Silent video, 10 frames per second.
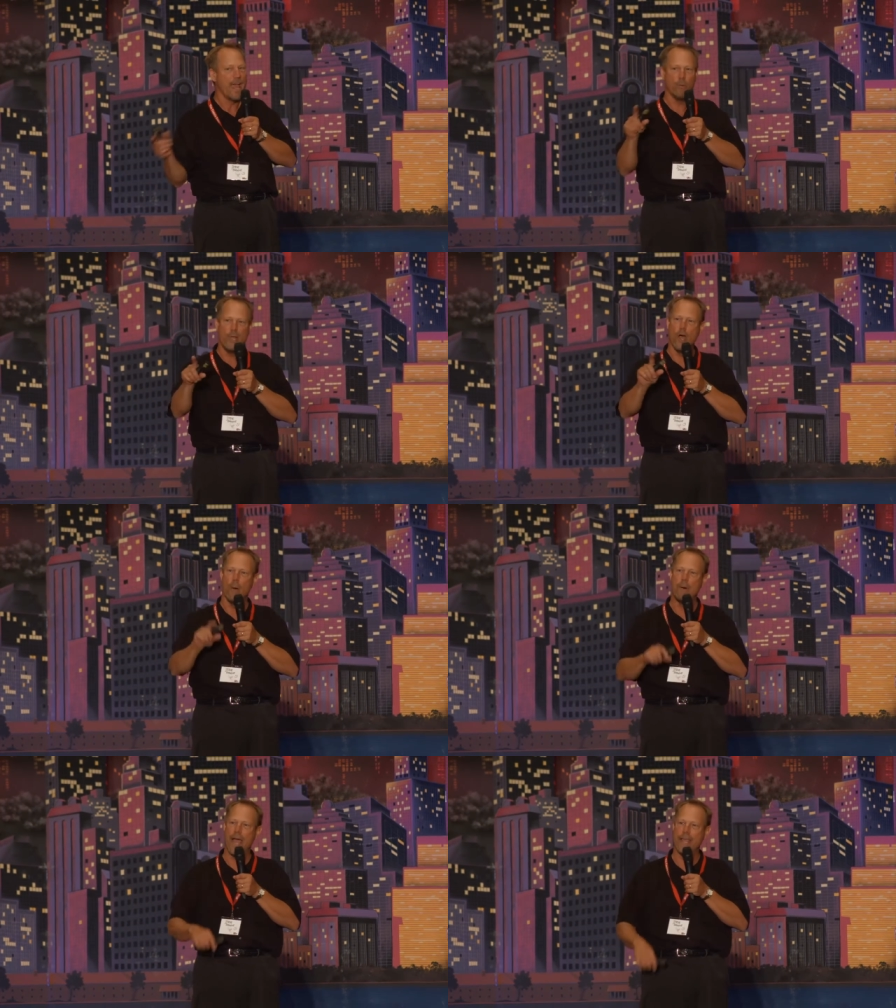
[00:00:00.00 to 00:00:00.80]
And we
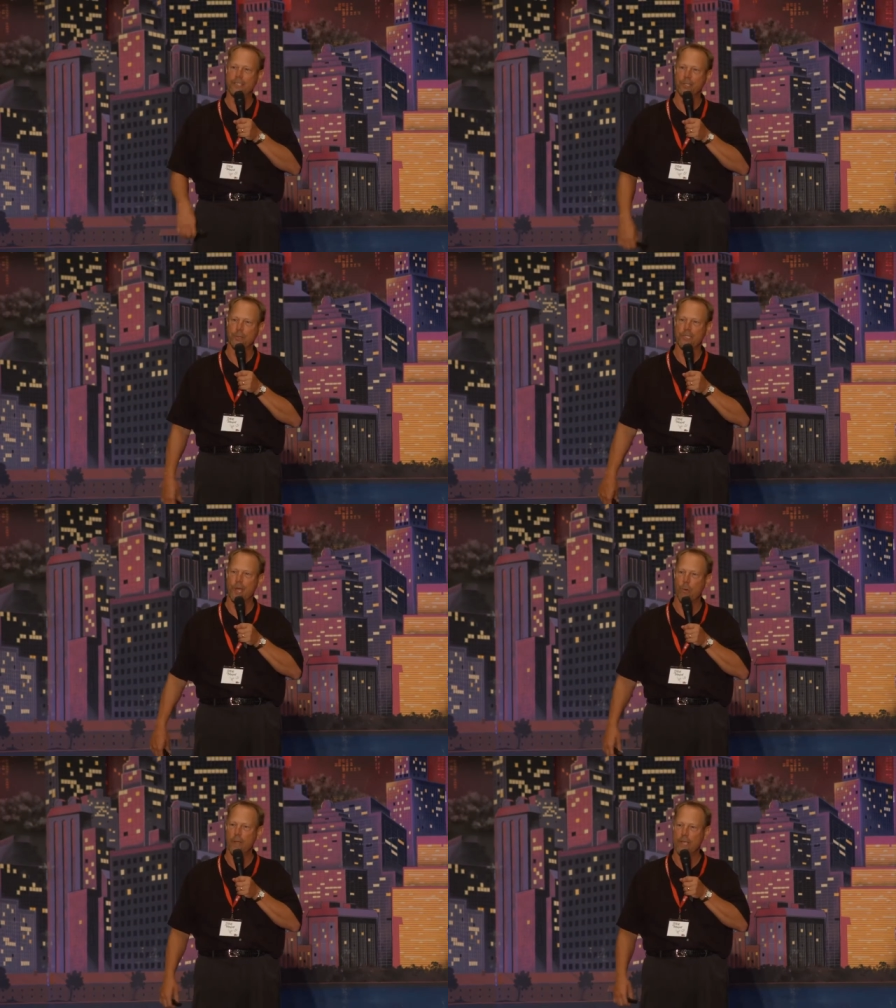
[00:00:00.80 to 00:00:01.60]
all buy into it,
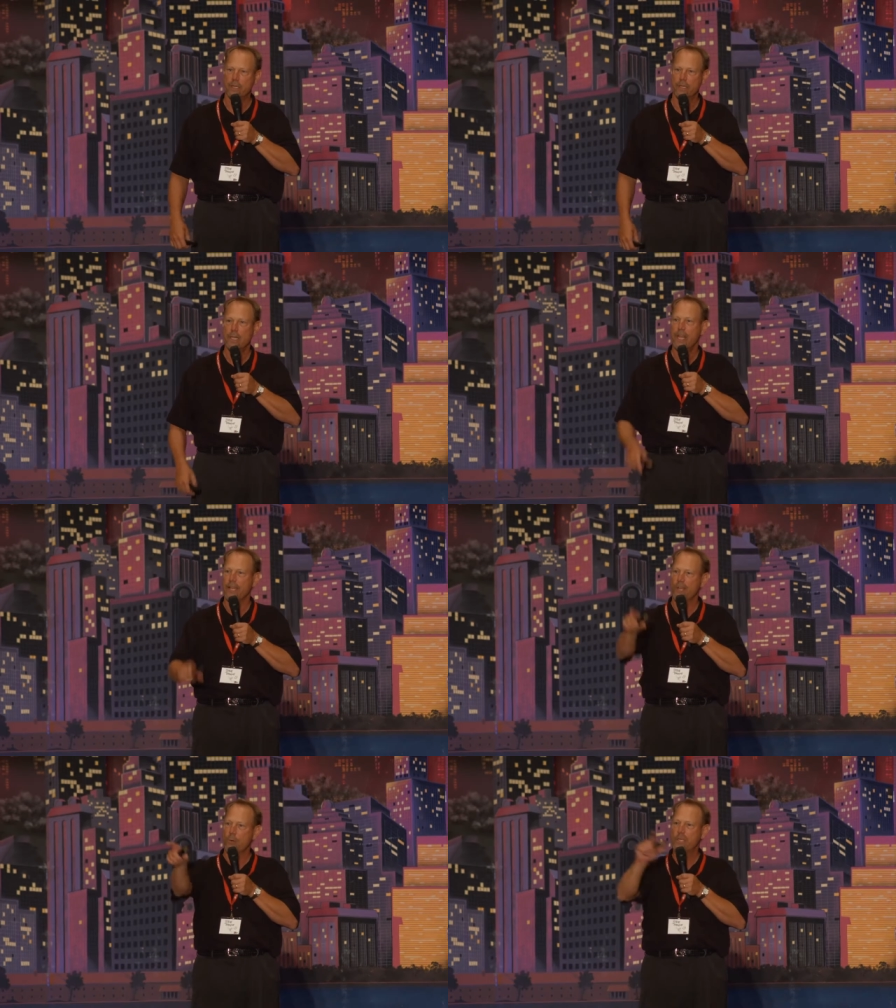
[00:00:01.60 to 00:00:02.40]
don't we?
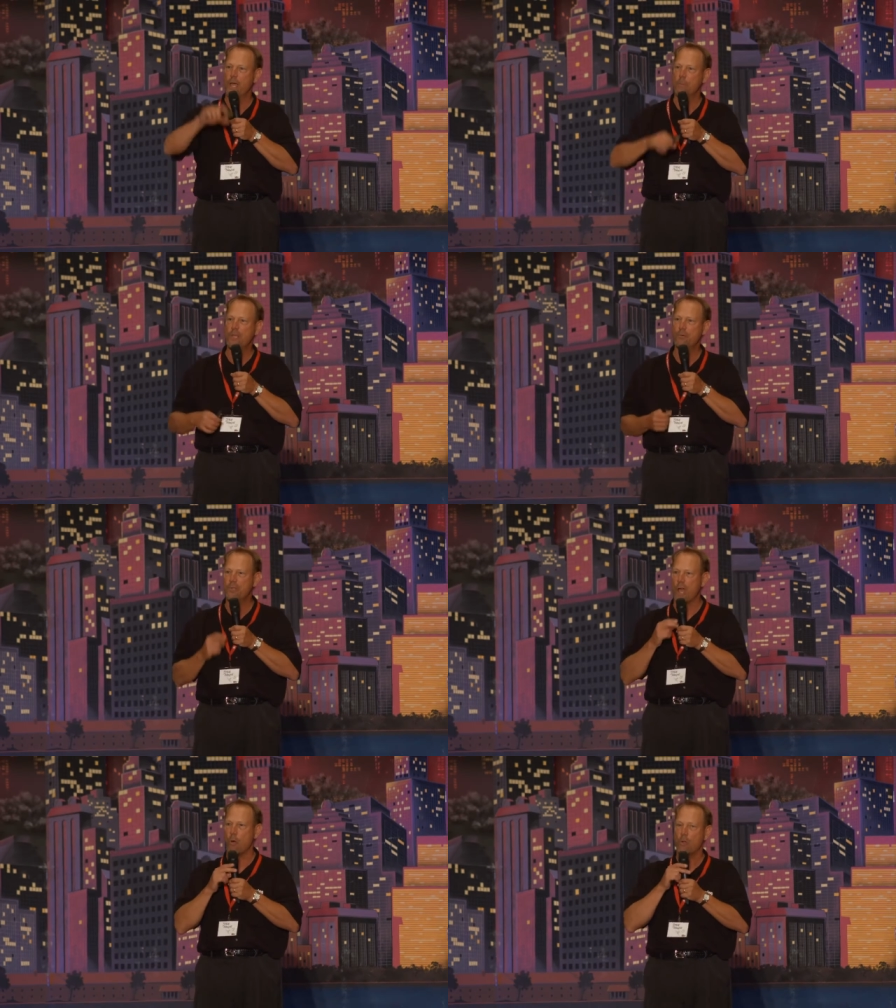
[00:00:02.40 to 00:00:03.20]
And don't tell me
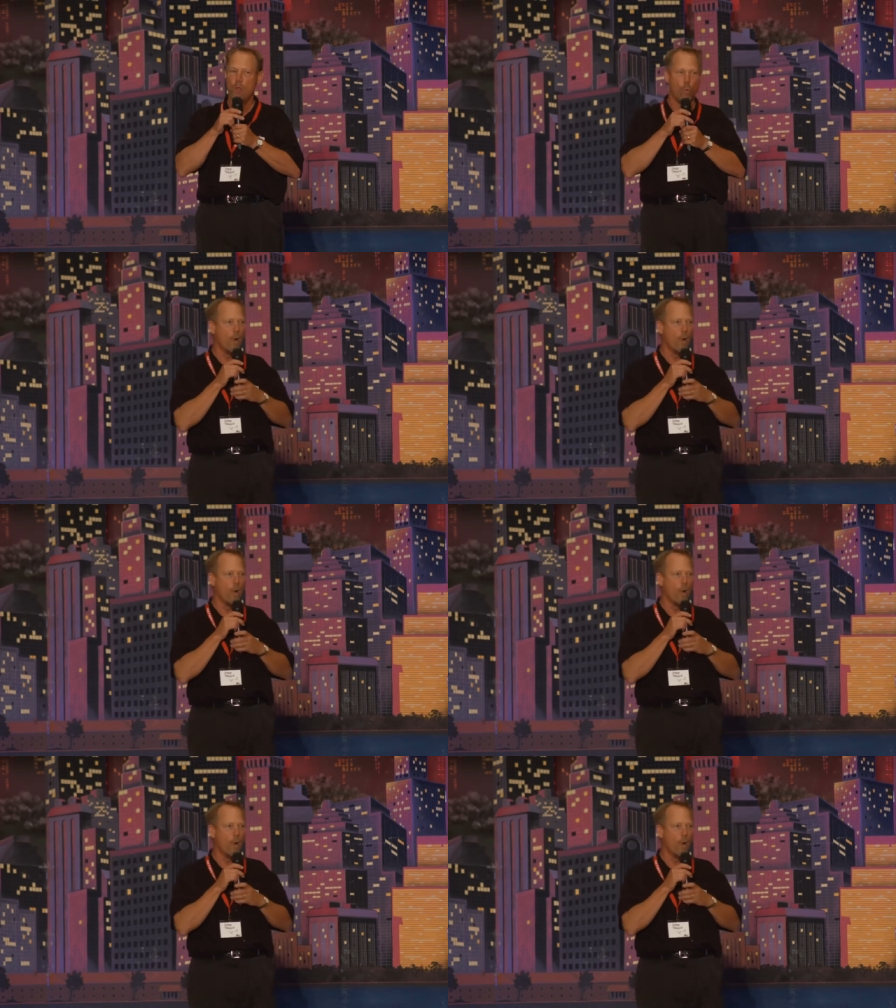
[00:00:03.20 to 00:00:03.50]
you don't.